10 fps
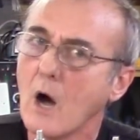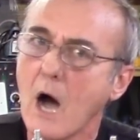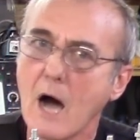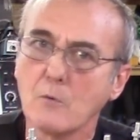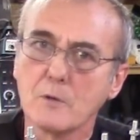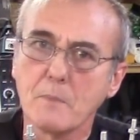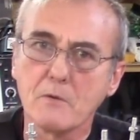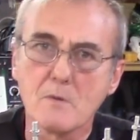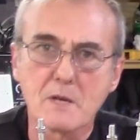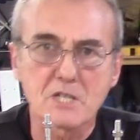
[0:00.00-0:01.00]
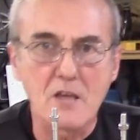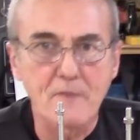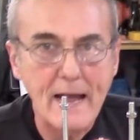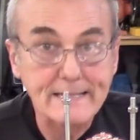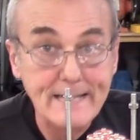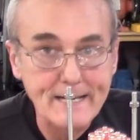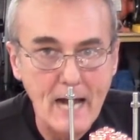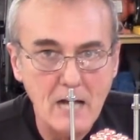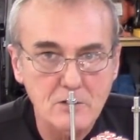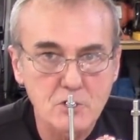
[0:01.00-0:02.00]
I would be remiss if I did
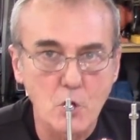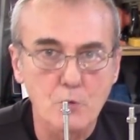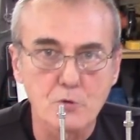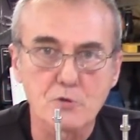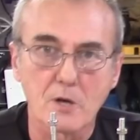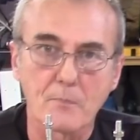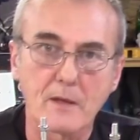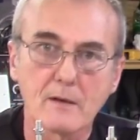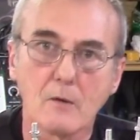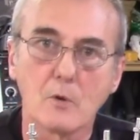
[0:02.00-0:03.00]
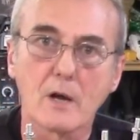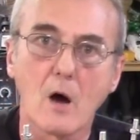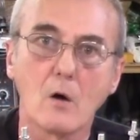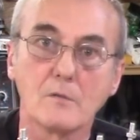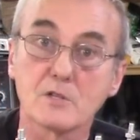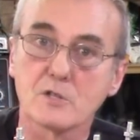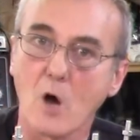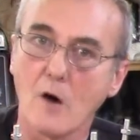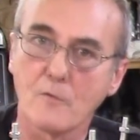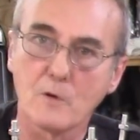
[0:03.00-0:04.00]
not show you something. I want to, uh, this is
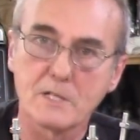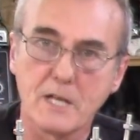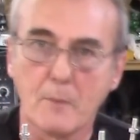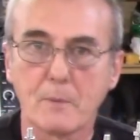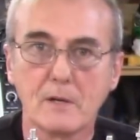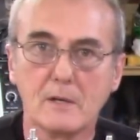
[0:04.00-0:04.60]
offer a tip.